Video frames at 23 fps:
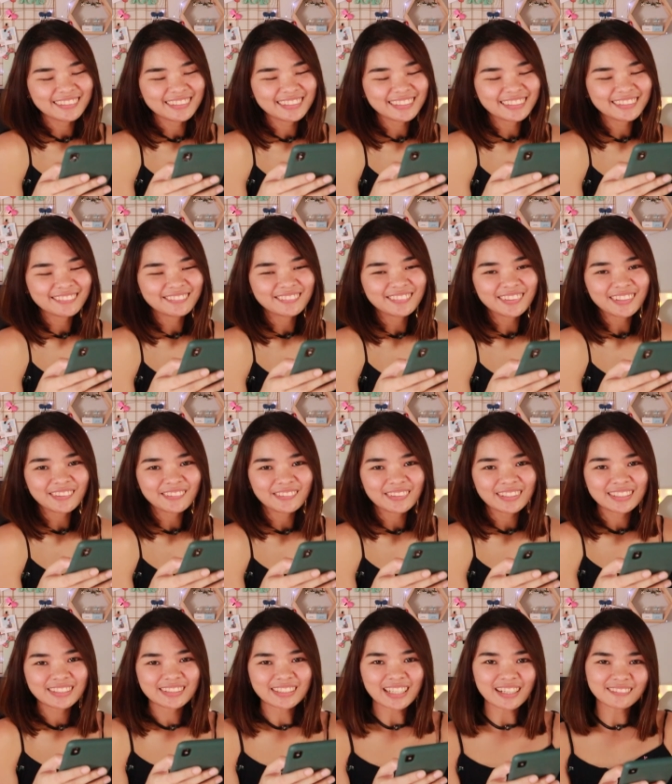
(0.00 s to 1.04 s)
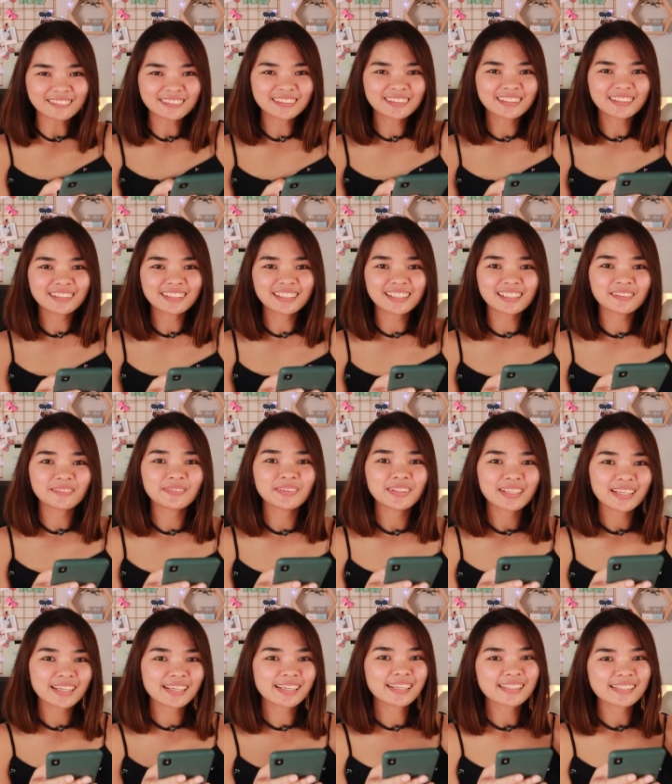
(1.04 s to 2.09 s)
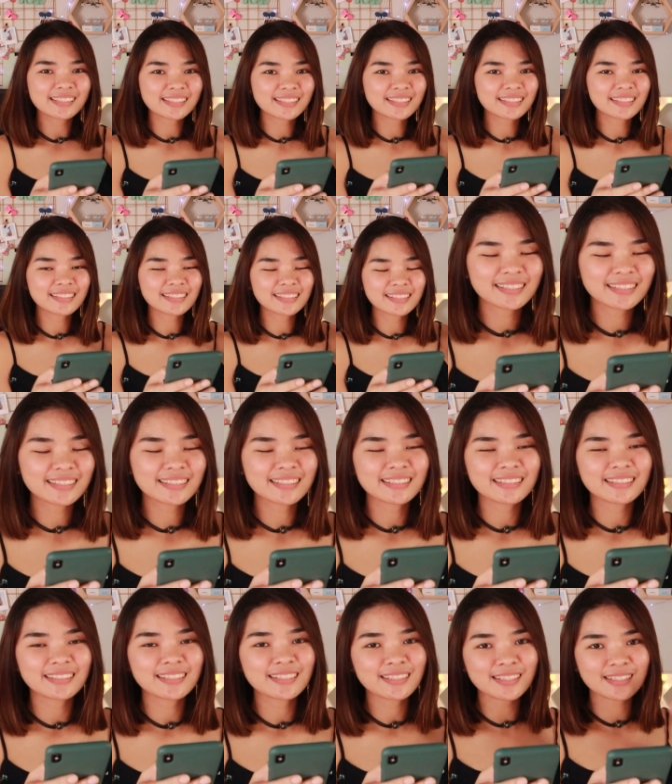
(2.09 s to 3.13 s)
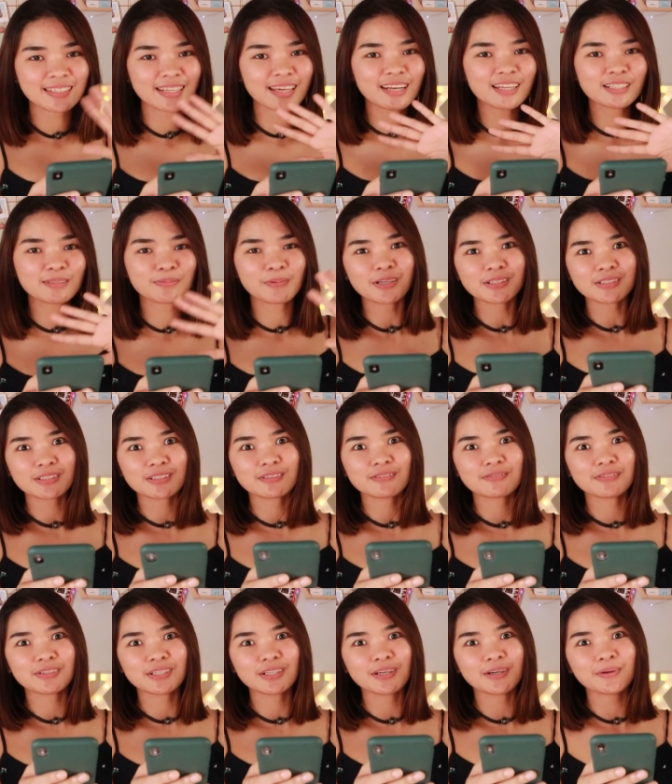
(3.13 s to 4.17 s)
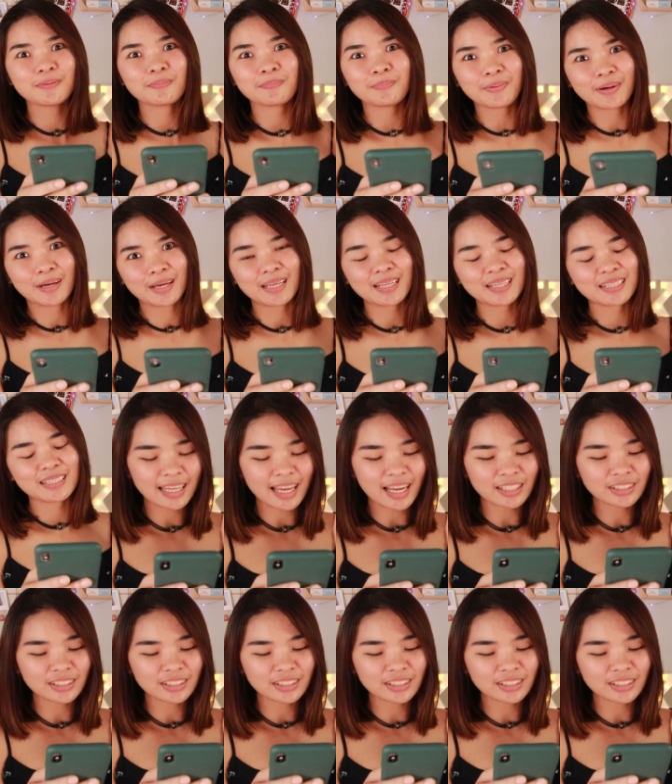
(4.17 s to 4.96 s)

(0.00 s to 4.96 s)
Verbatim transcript: you could book with Traveloka because this is not a sponsored video, but they